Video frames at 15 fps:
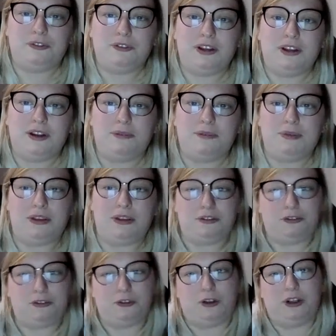in the
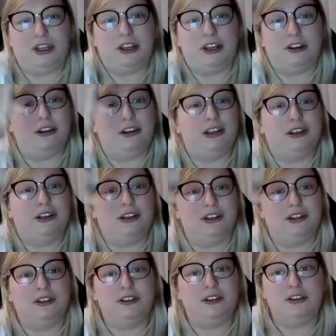front
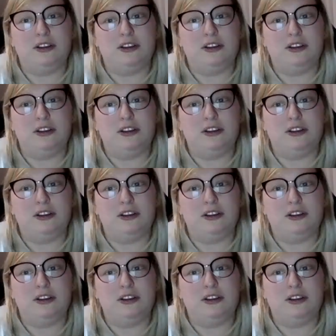area,